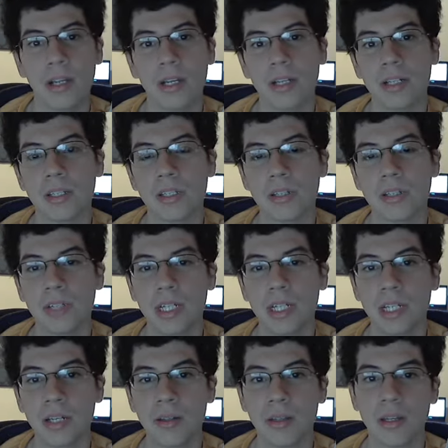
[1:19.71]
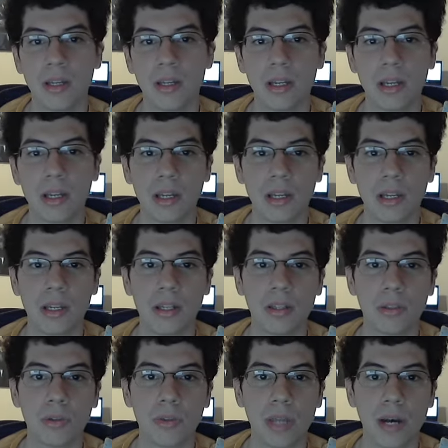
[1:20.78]
in Slovenia in
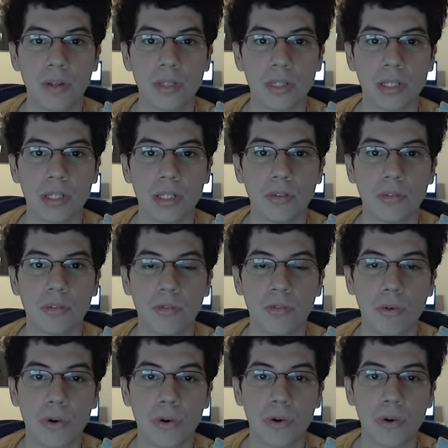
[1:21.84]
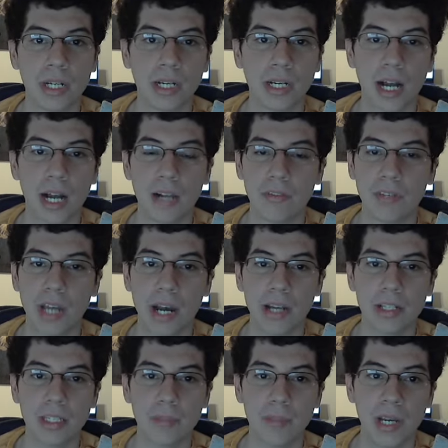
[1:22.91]
2004 in Calvia
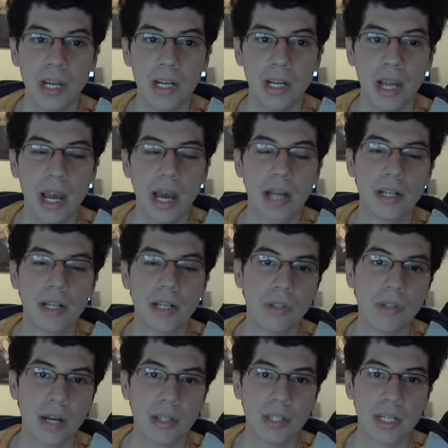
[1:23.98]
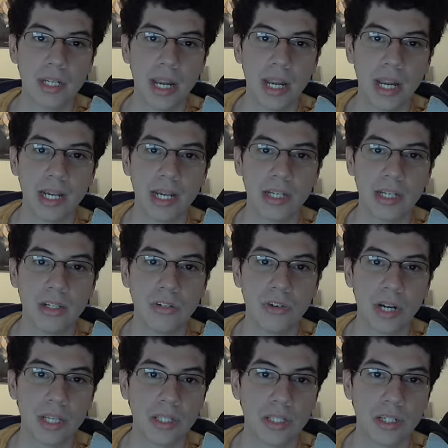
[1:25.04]
in Spain, and in 2008 in
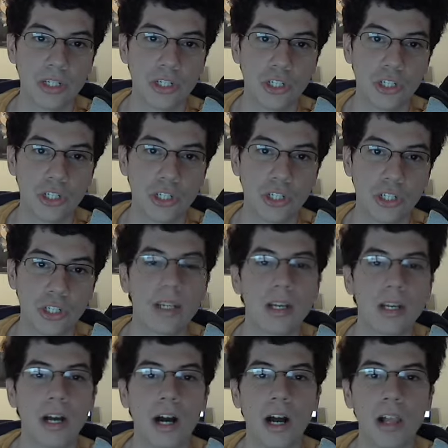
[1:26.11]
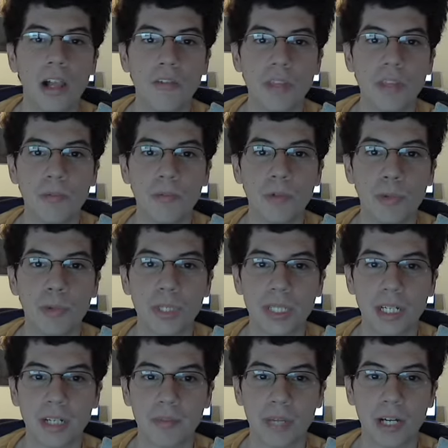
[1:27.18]
Dresden, Germany, all of them
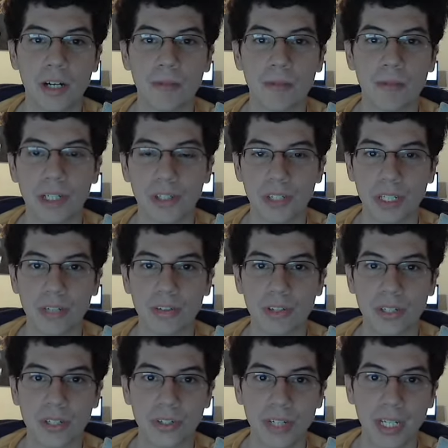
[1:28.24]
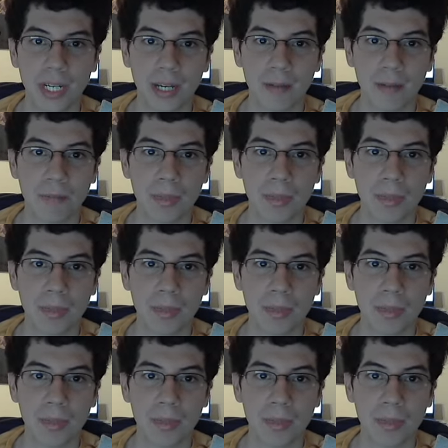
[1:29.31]
representing my home country of Costa Rica.